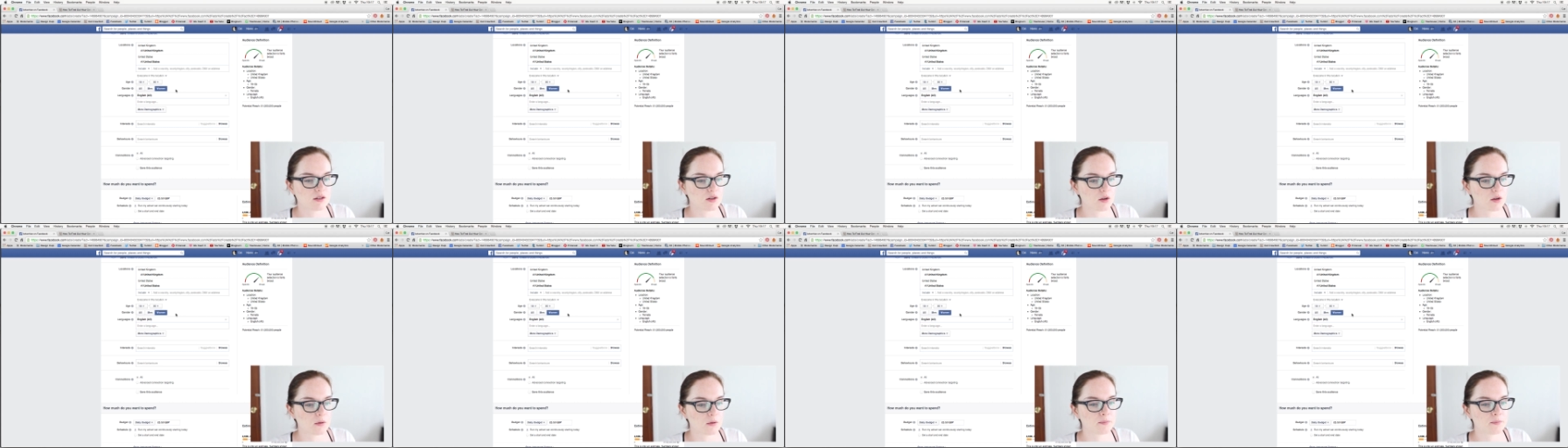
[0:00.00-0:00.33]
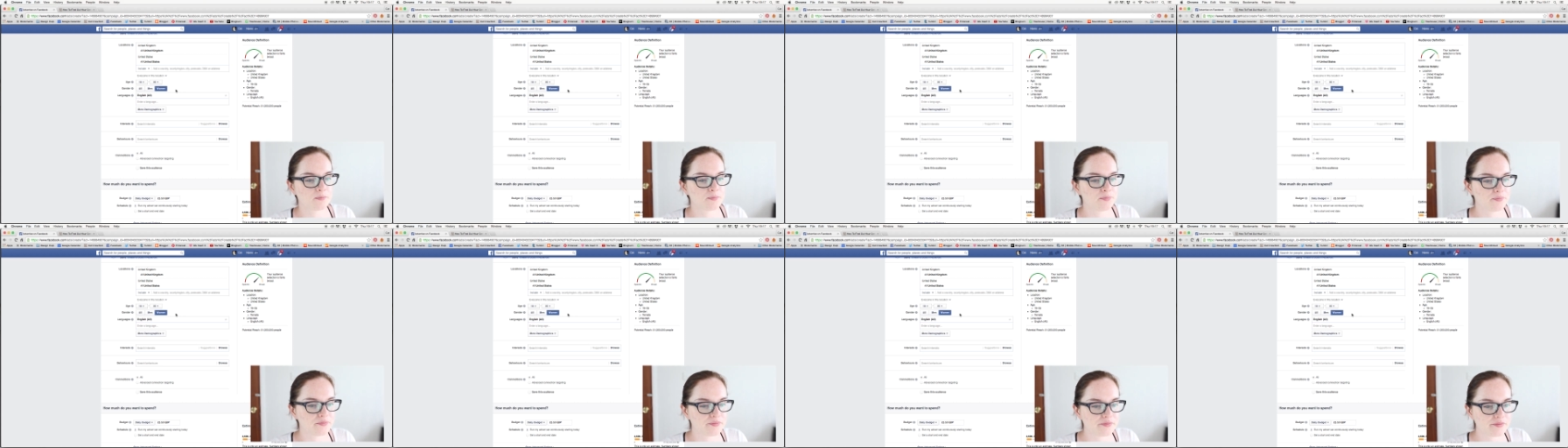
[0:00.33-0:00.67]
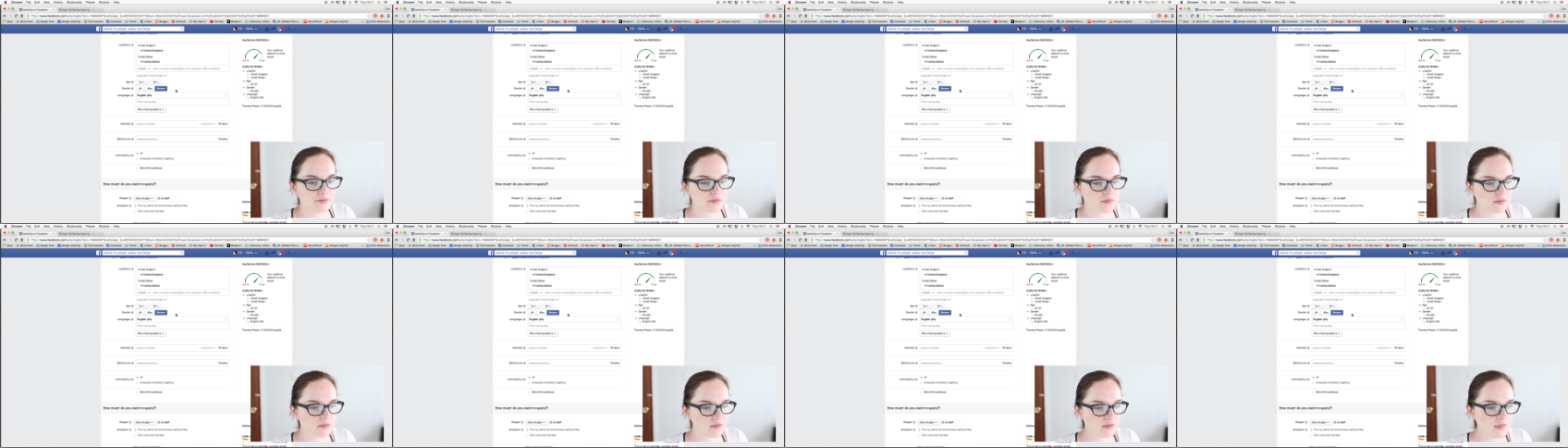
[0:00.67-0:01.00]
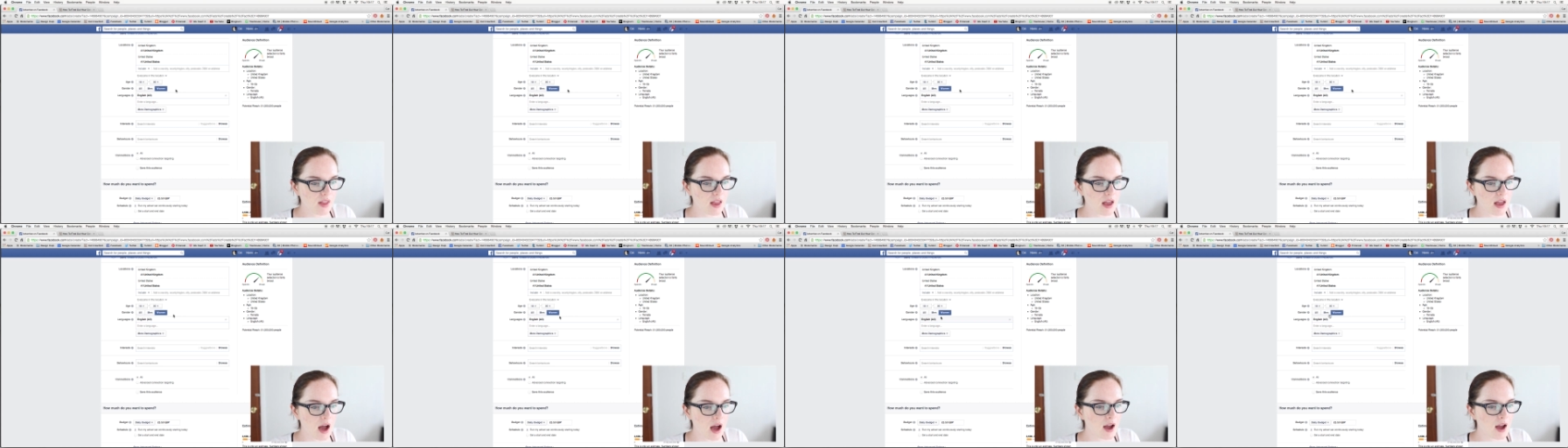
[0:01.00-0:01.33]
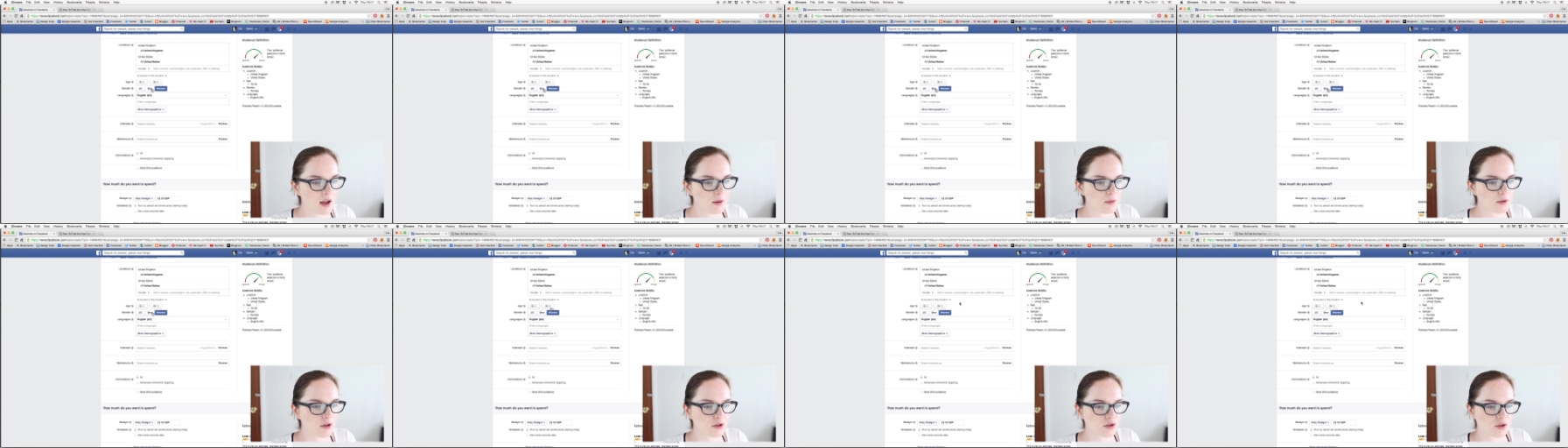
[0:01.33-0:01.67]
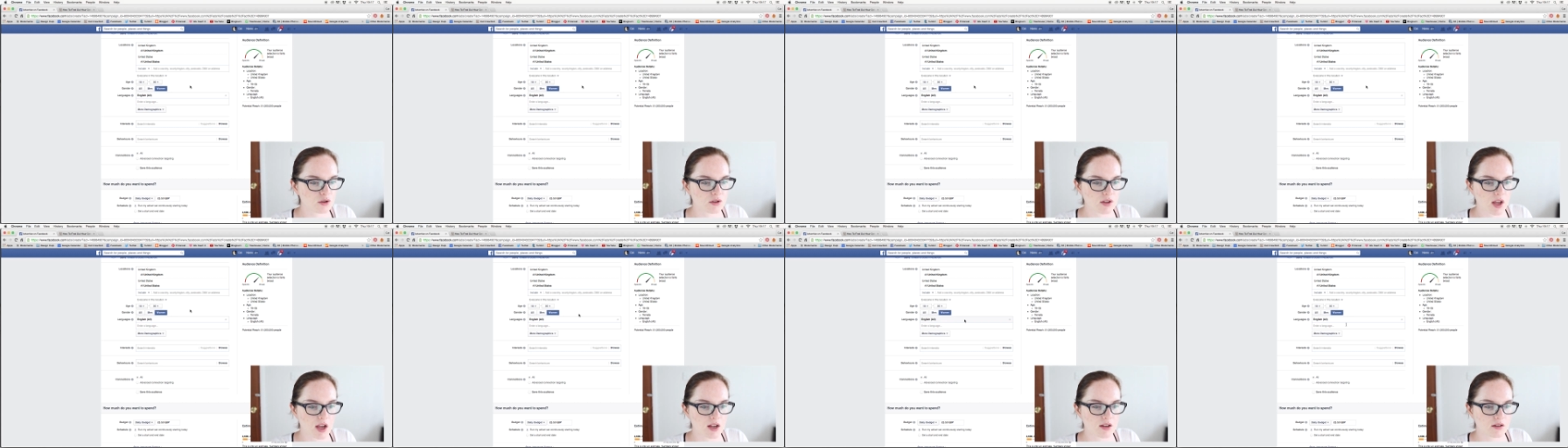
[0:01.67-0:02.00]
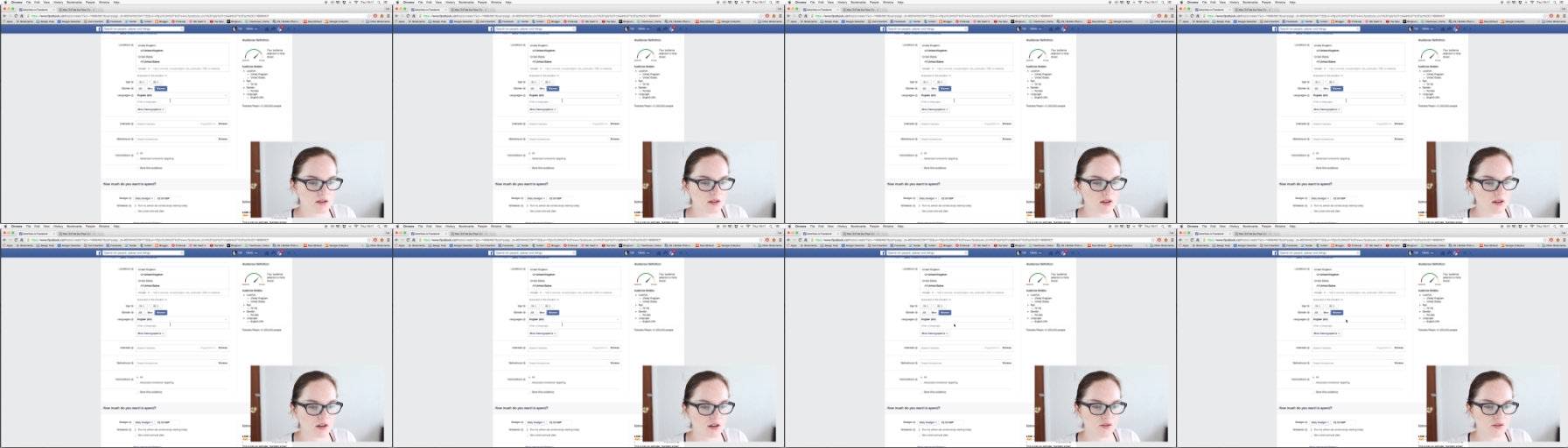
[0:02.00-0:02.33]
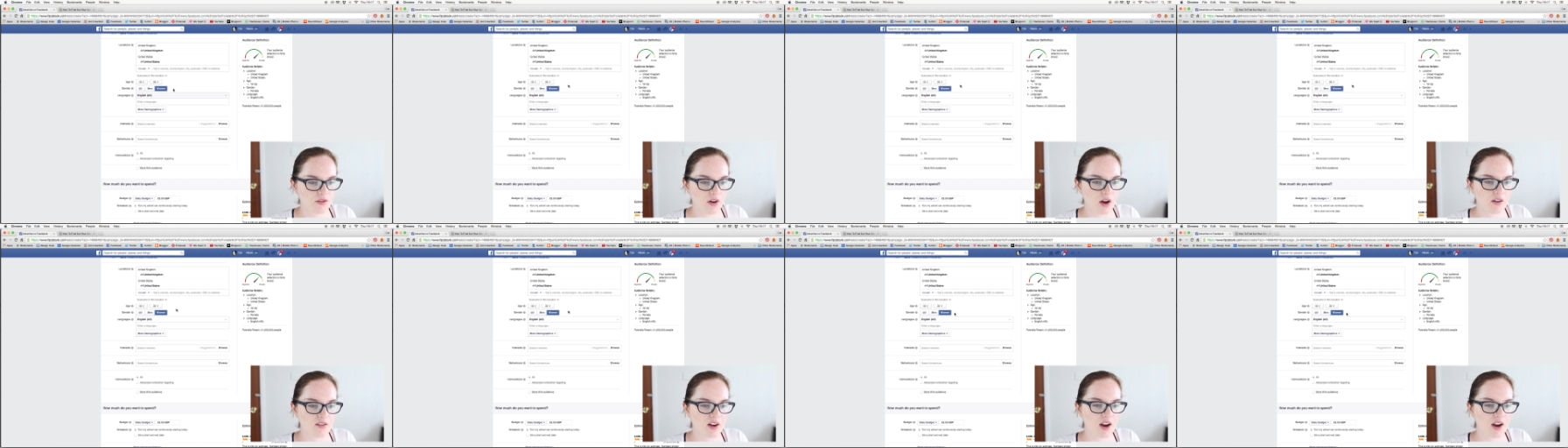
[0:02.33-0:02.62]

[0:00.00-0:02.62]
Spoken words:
So I'm going to choose 18 to 35,